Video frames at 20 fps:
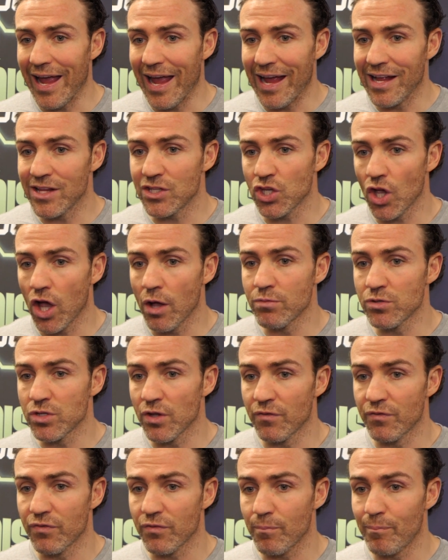in terms
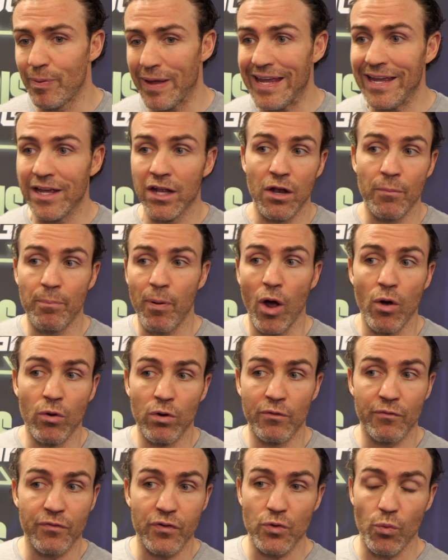of being an
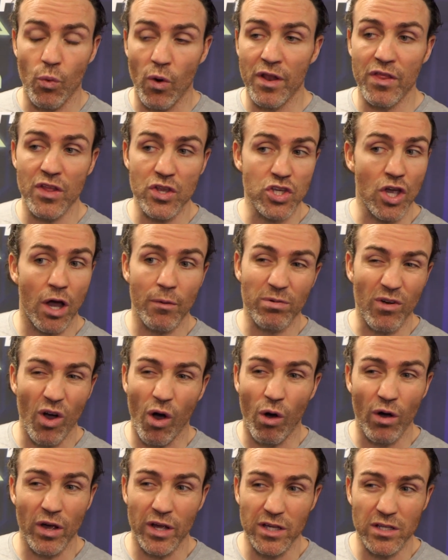opponent for one of the top
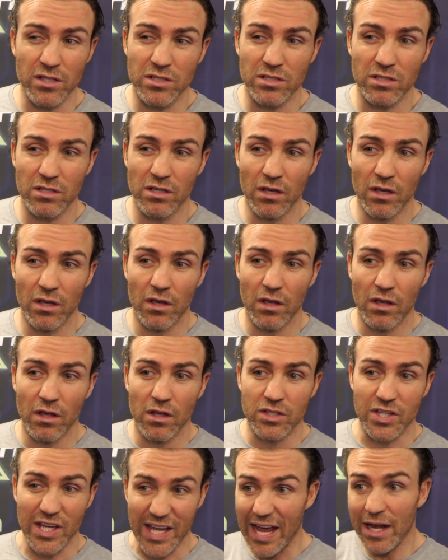guys
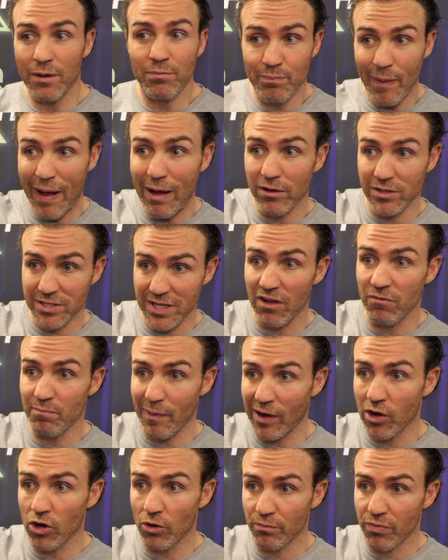to get himself
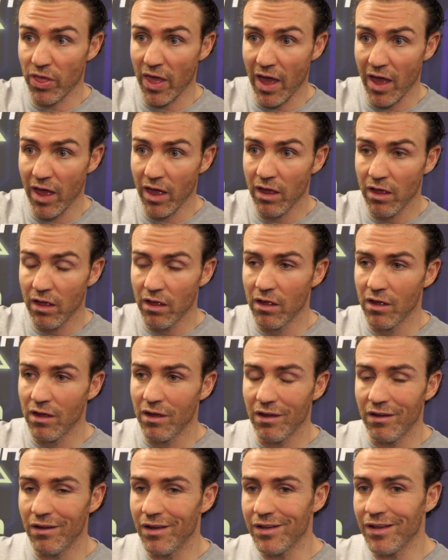back up there,
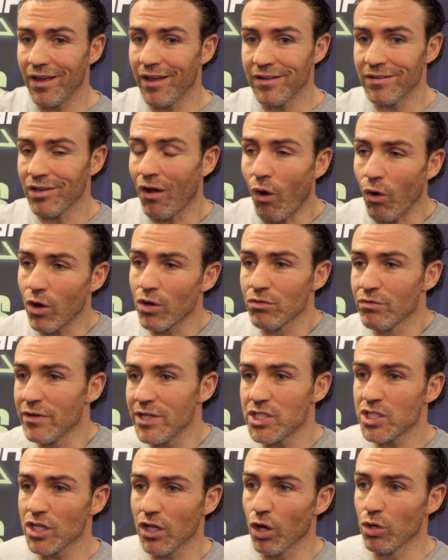he's high
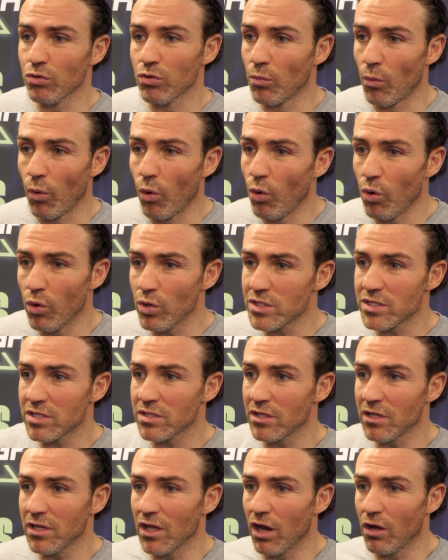risk, low
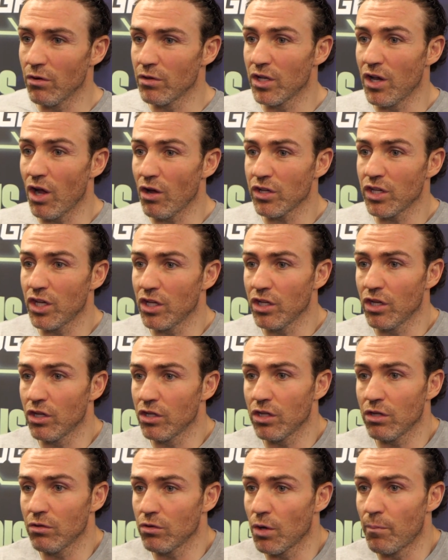rewards. You
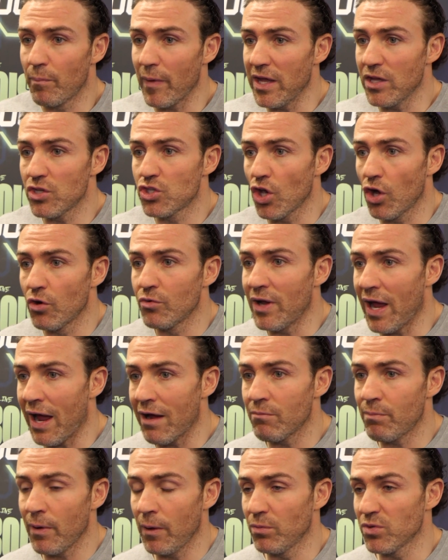beat Joe
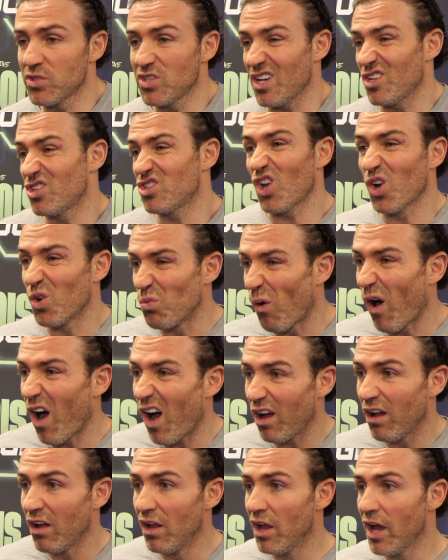now and people say, so
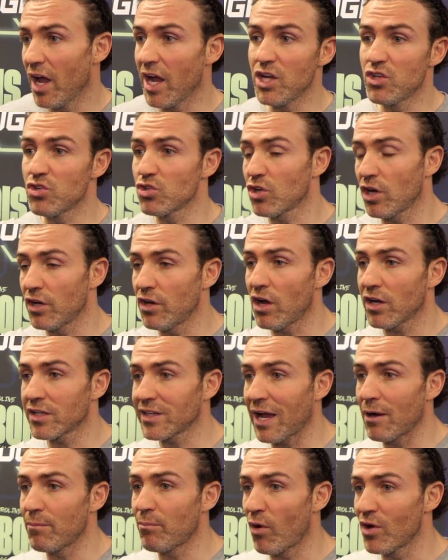what? He just got
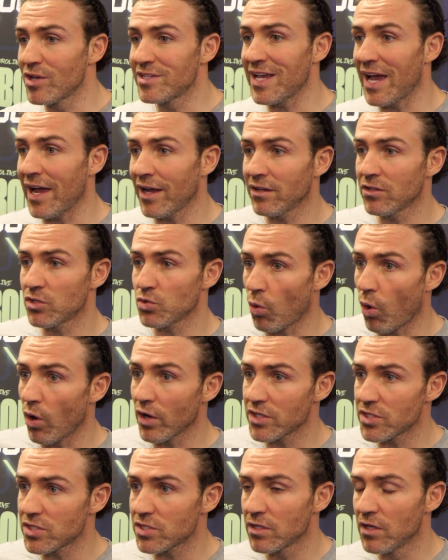knocked out by Zhang
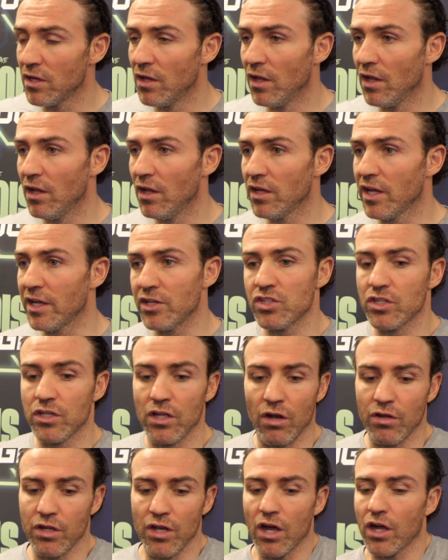twice.
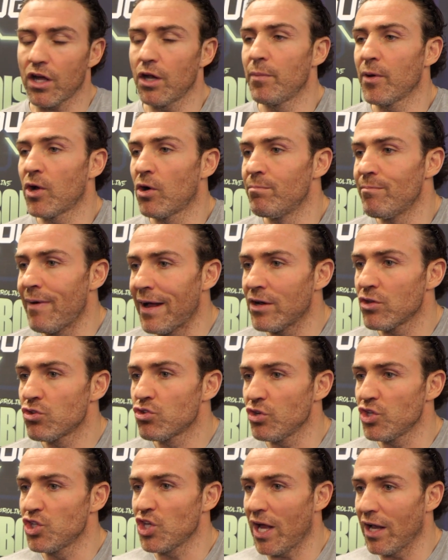You're not going to become
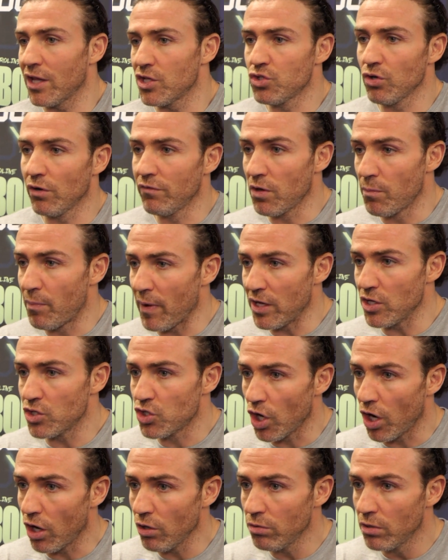mandatory challenger if you beat
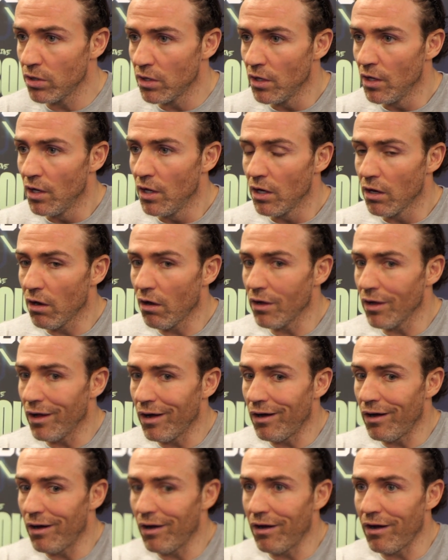Joe. I
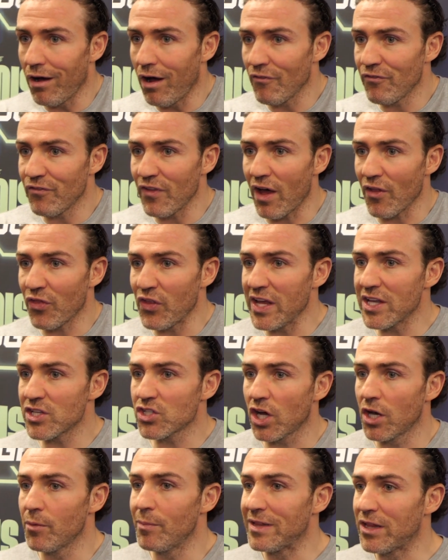think it's
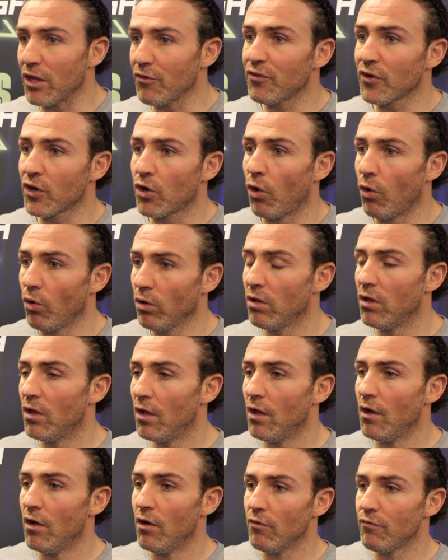going to be difficult
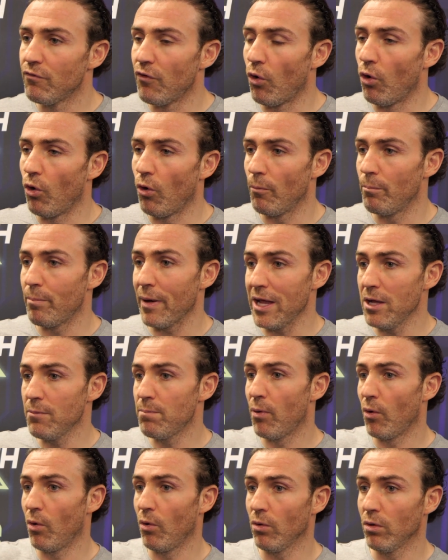for
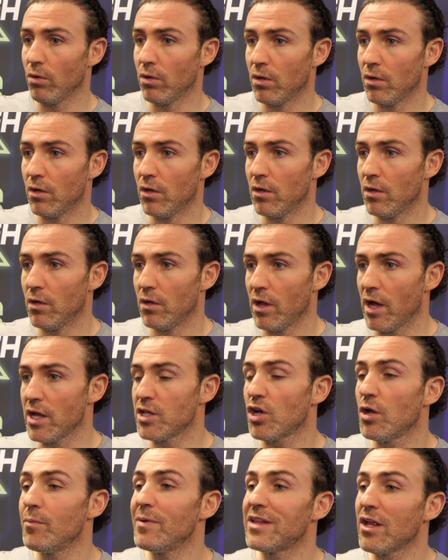people.
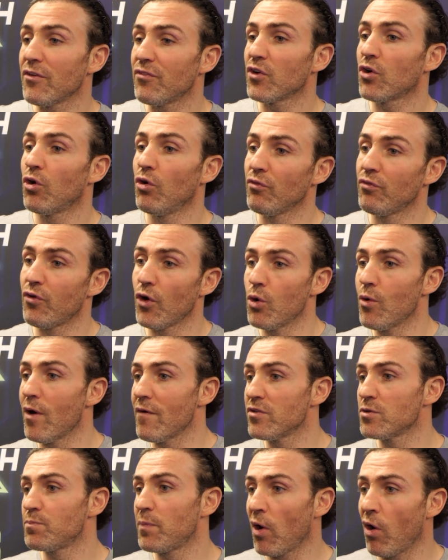It's going to be difficult for
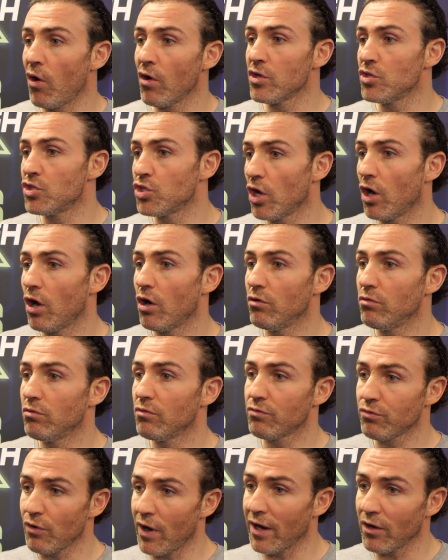whoever's behind Joe,
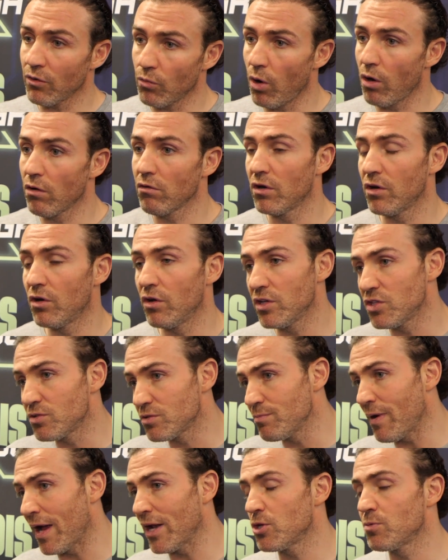Frank Warren and his
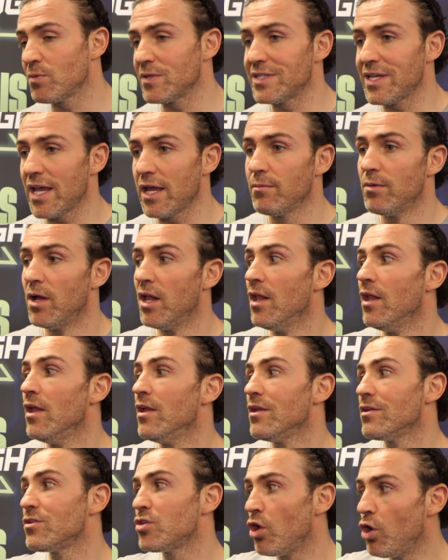management team,
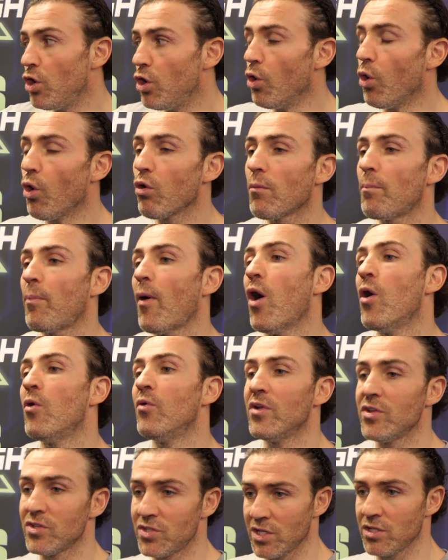to lure
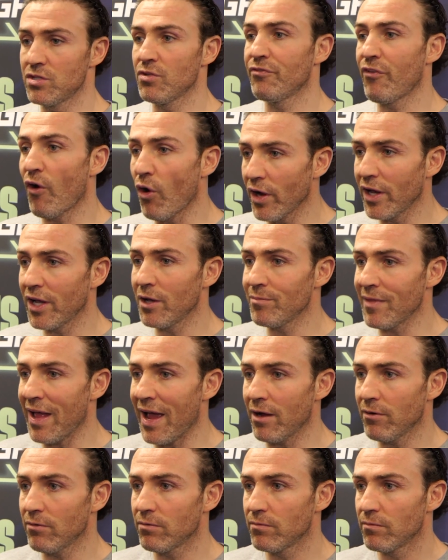opponents into fighting him
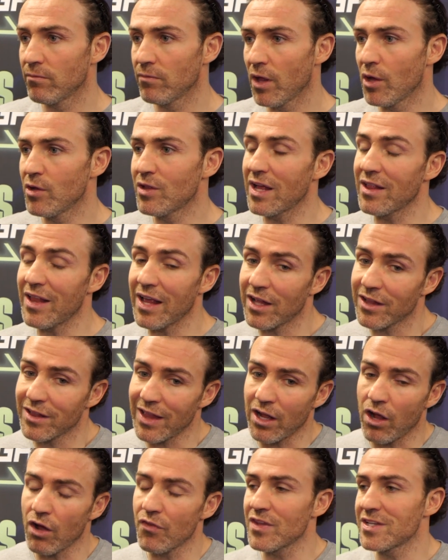now.
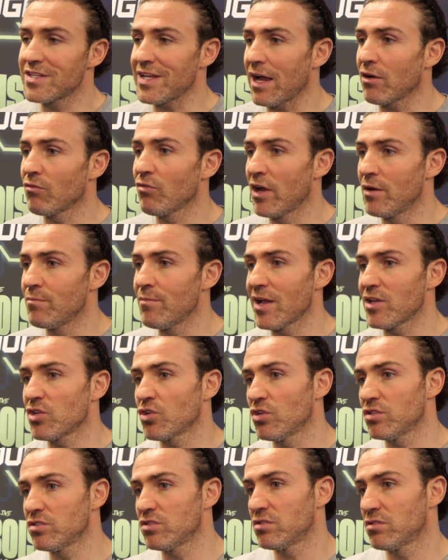They got the Zhang rematch
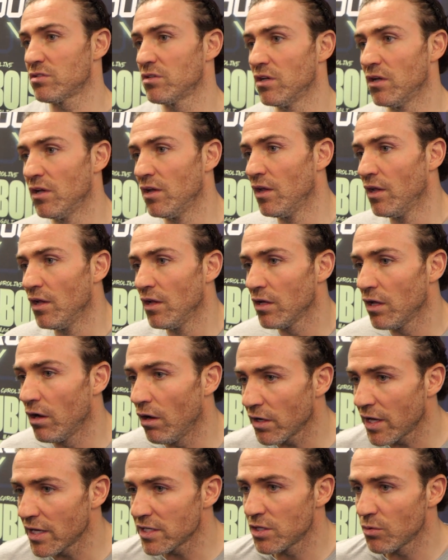because,
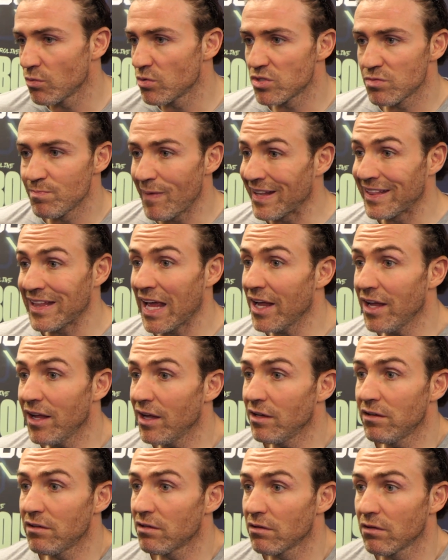I guess it was
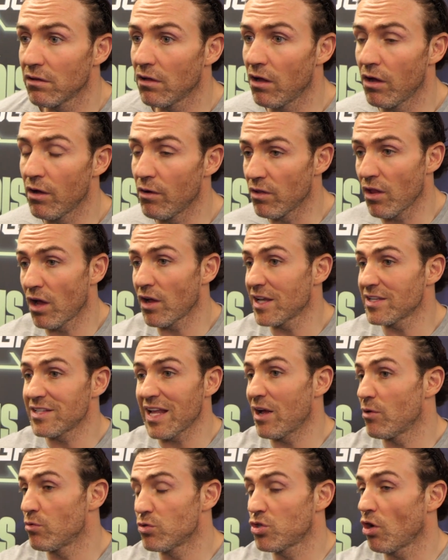mandated. They
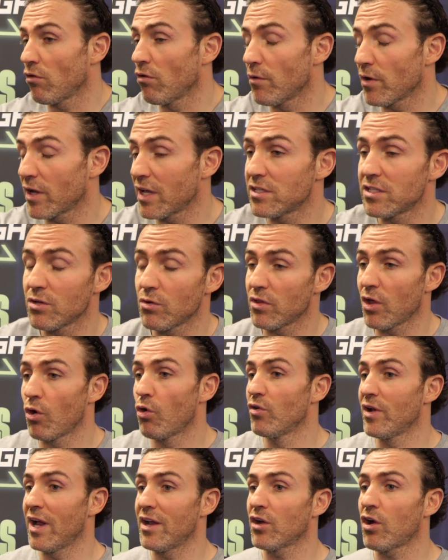
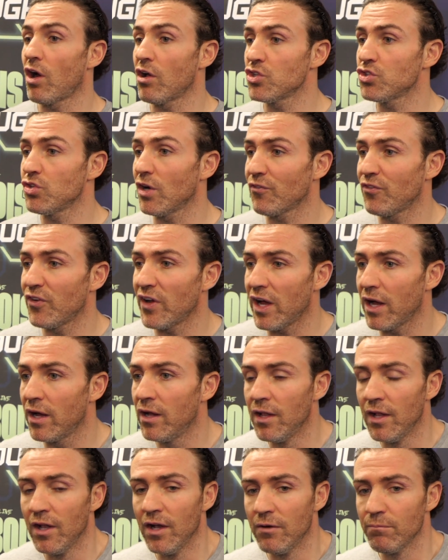already had a contract for that.
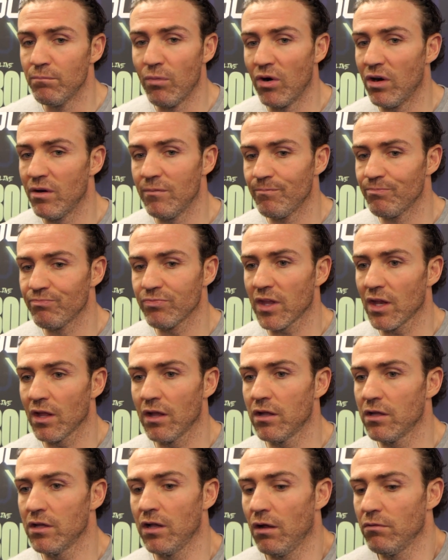But,
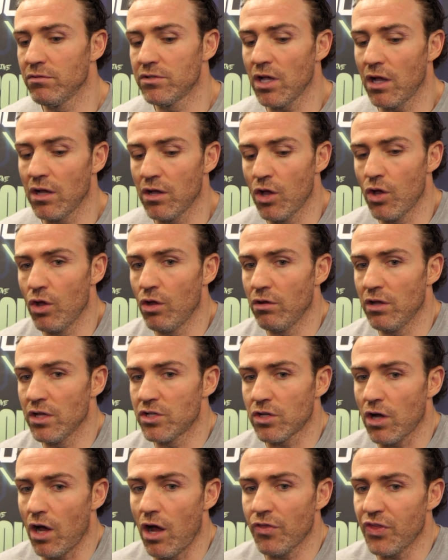I think
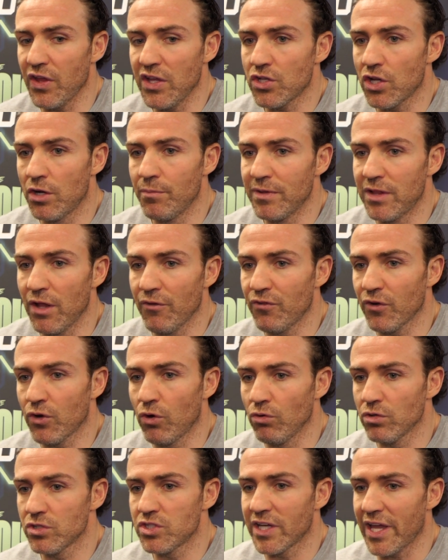it's going to be
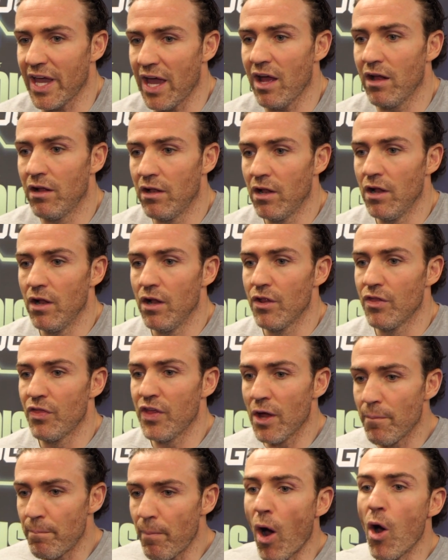difficult to get
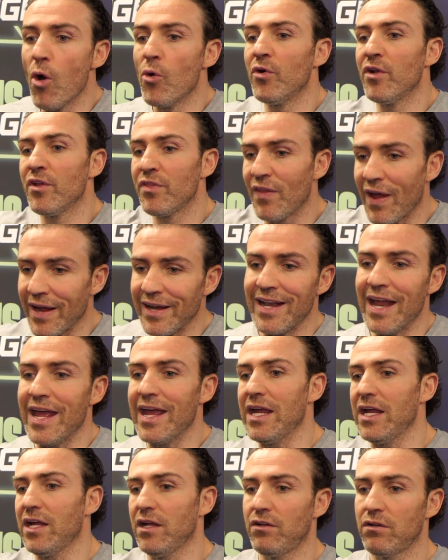the opponent they
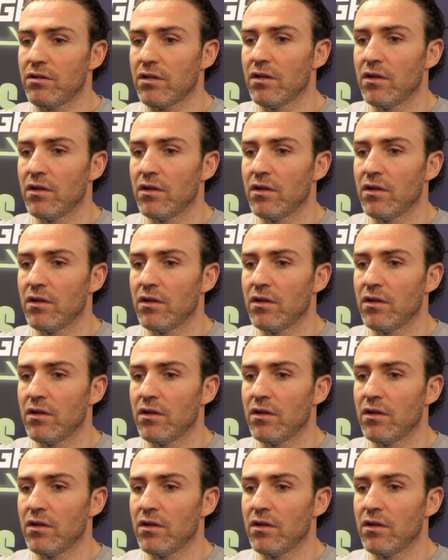need